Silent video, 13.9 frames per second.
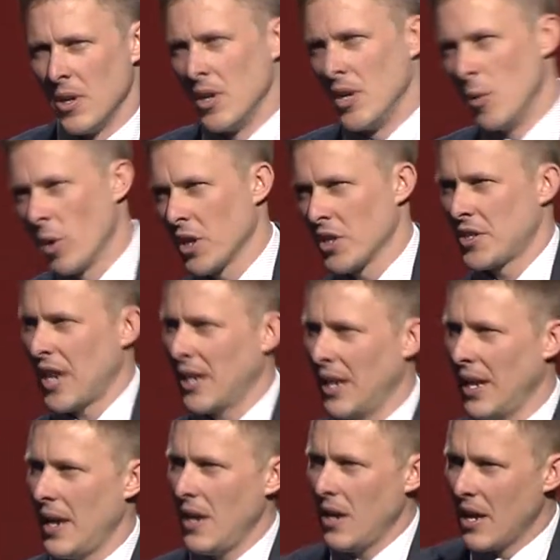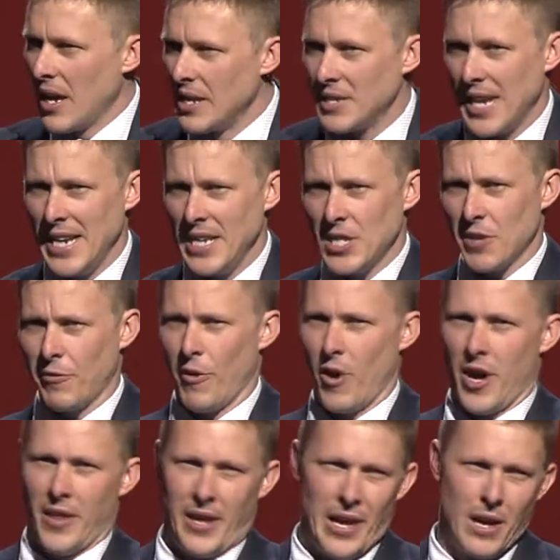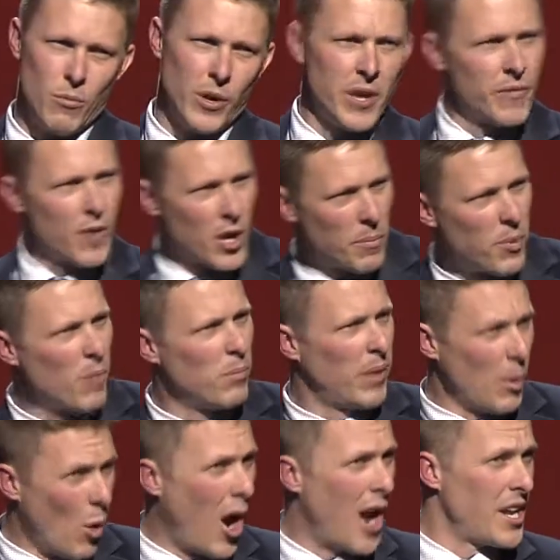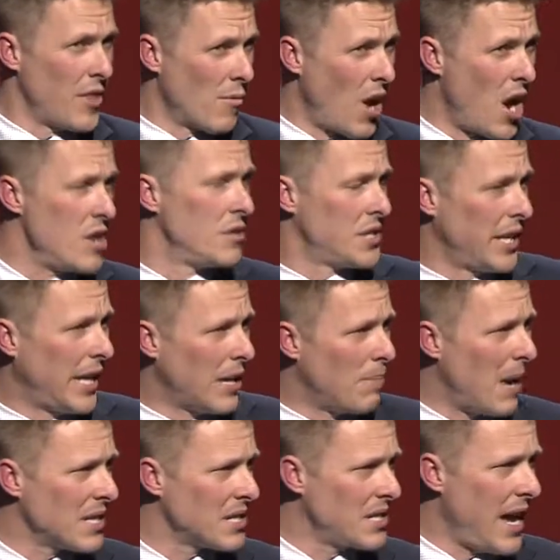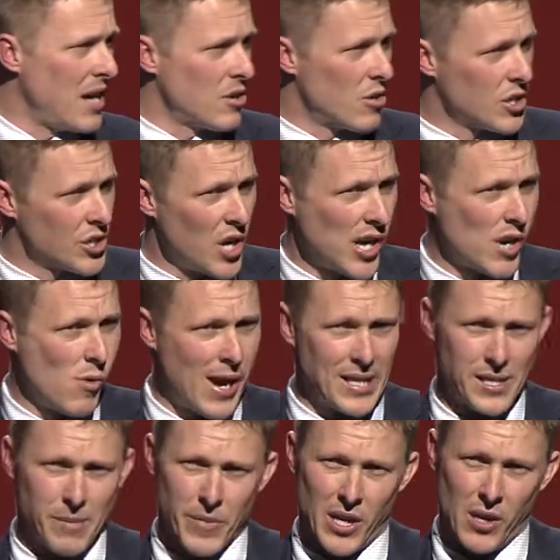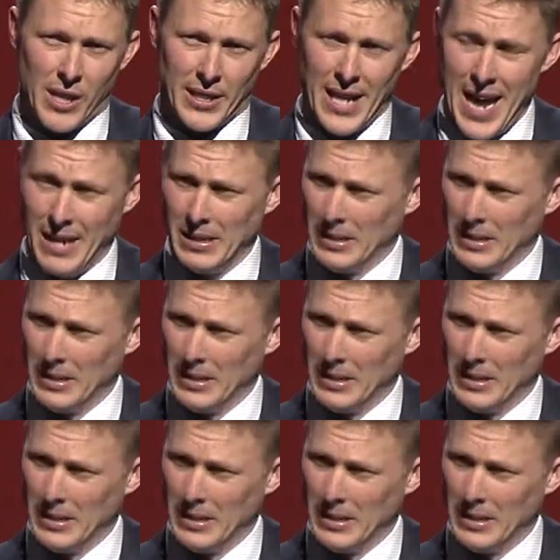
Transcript: You want to suddenly intensify there, well, you've got to probably widen the roads to get a bus down or a cycleway or something like that.